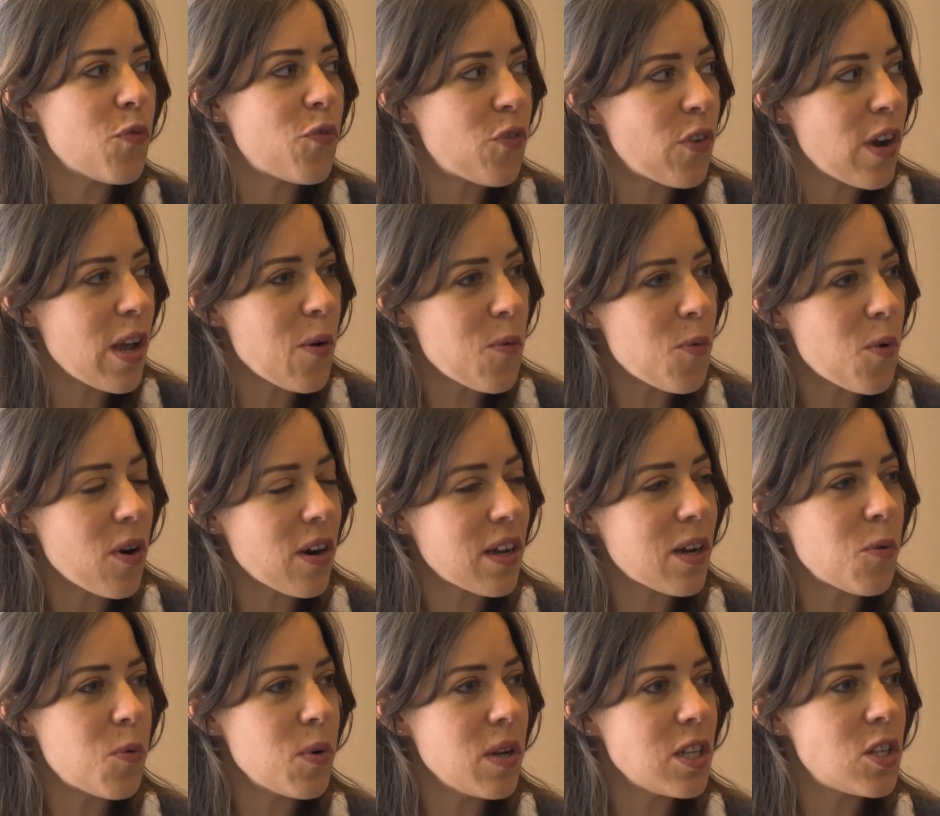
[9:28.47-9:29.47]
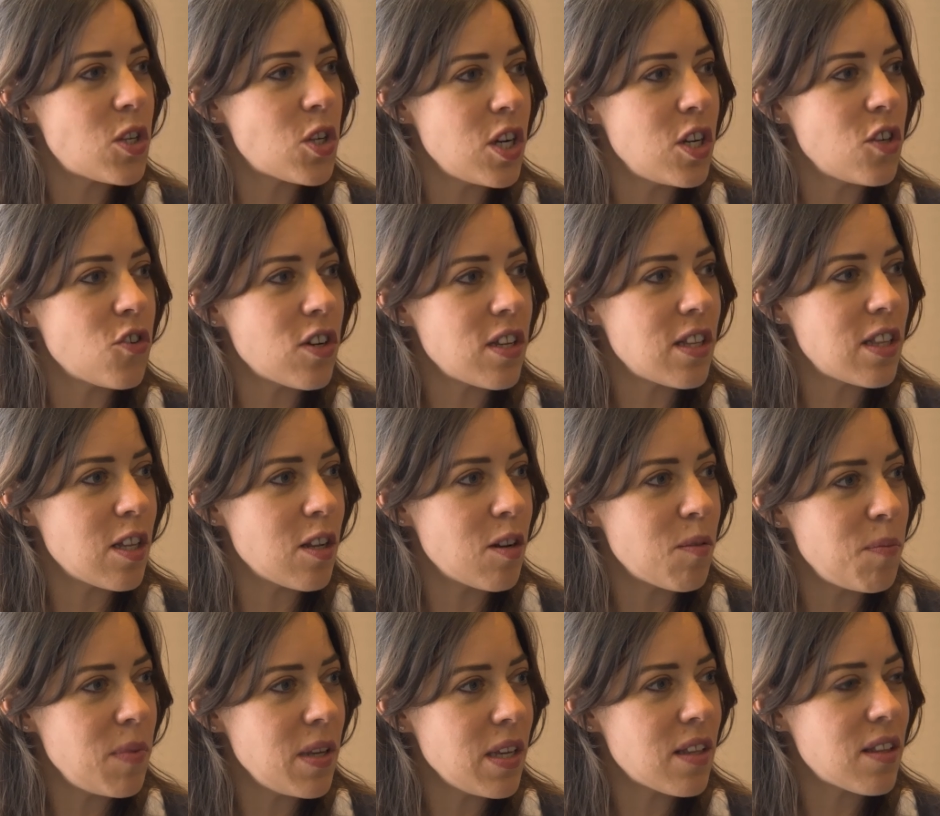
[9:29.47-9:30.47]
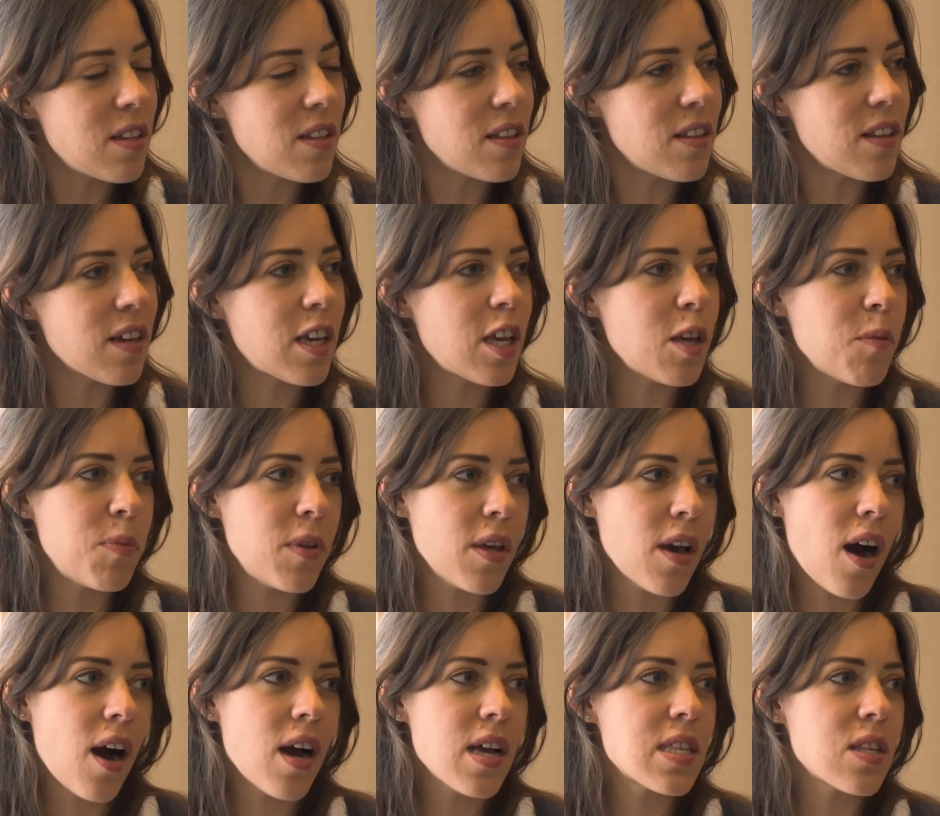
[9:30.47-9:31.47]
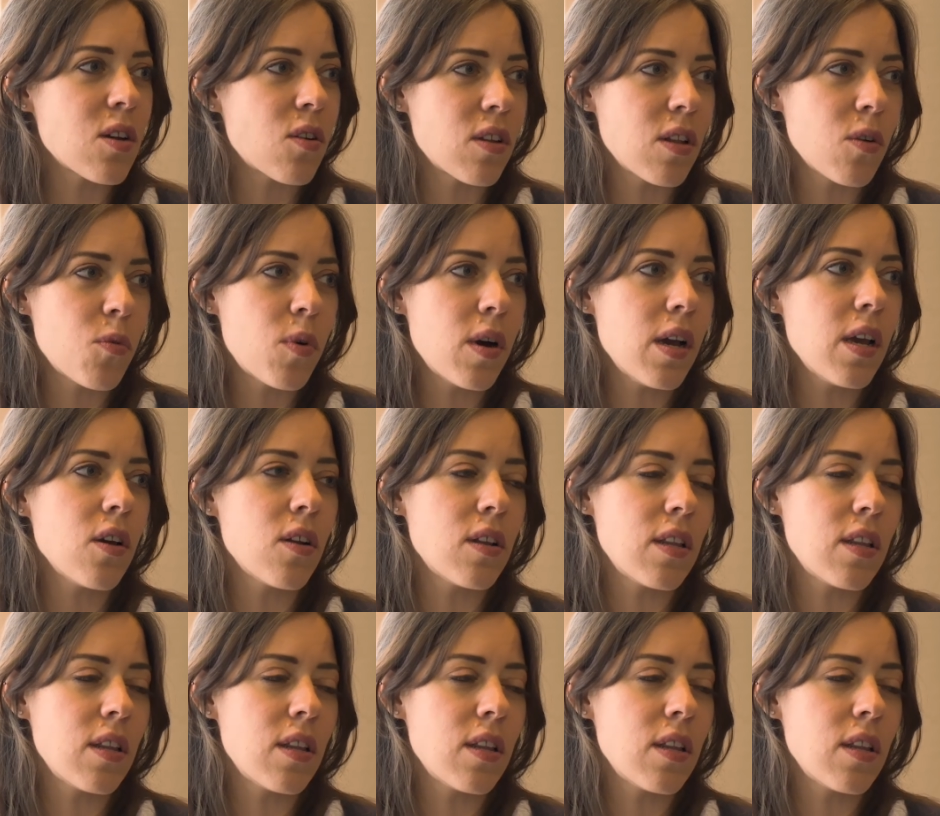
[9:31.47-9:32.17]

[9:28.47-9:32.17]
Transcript: framework will change a little bit in the KPIs or the way,